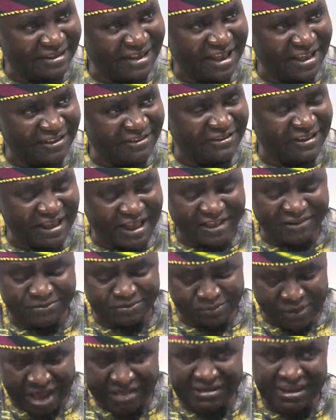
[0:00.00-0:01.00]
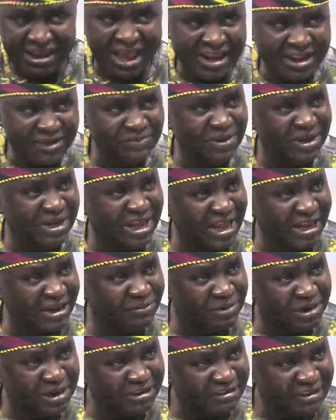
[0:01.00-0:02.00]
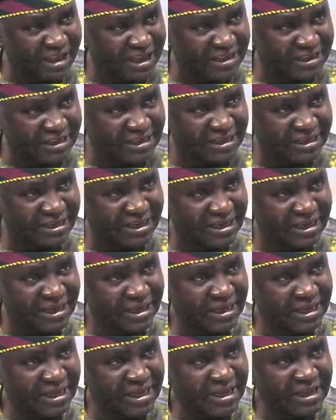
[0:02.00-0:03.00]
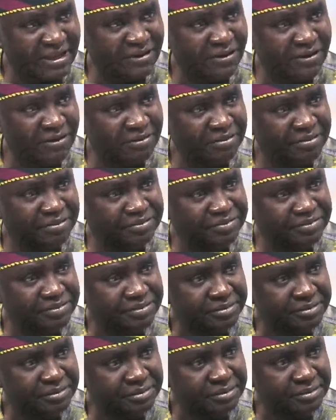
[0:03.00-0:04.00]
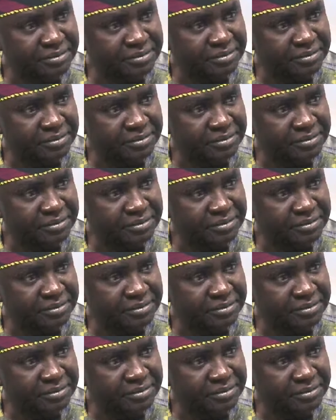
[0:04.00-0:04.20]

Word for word: has, has, has practically been eliminated. But the, is, it, is it actually